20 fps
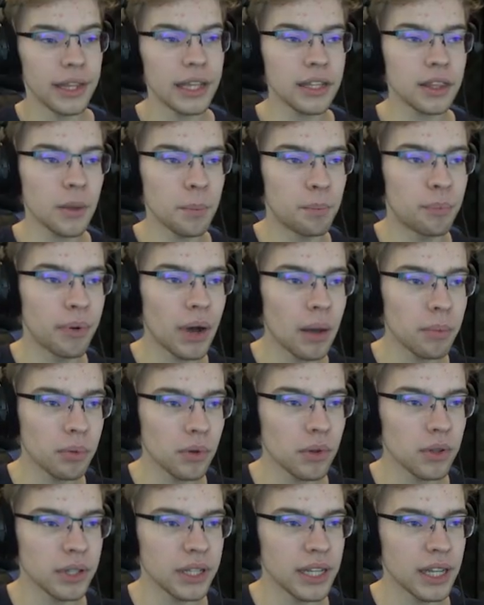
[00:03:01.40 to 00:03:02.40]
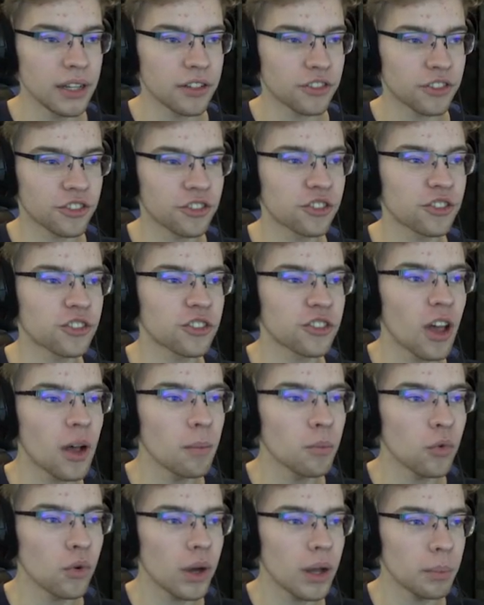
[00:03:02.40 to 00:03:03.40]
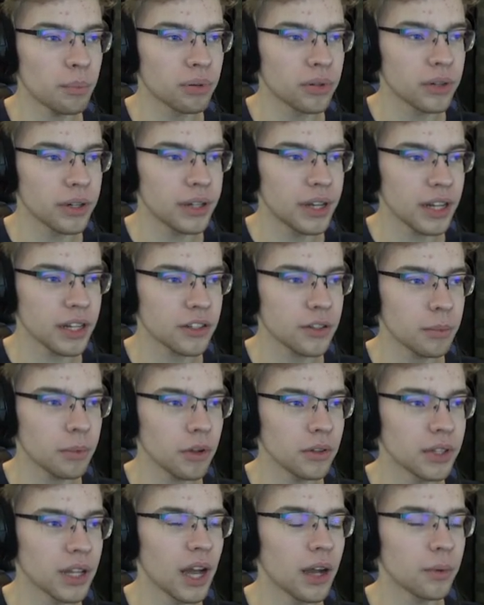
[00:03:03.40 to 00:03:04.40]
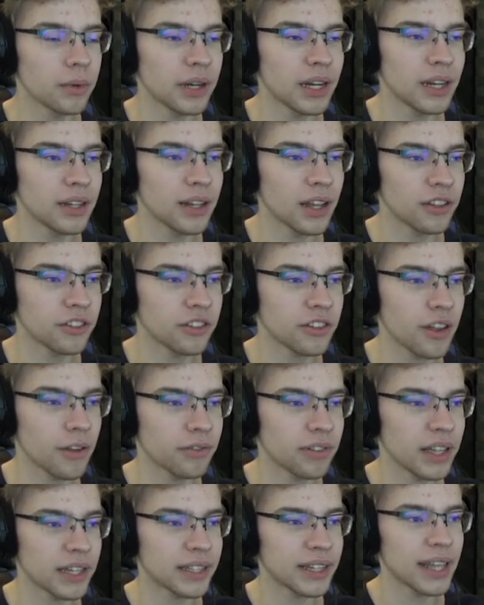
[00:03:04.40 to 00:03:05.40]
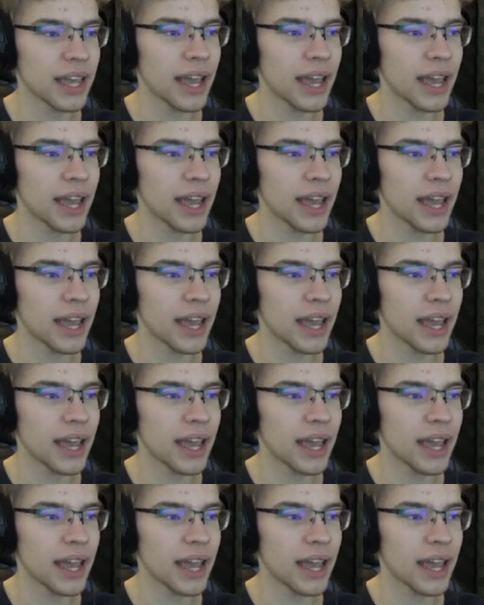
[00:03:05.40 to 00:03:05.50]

think the bubble, it's somewhat predictable, not when it does stuff like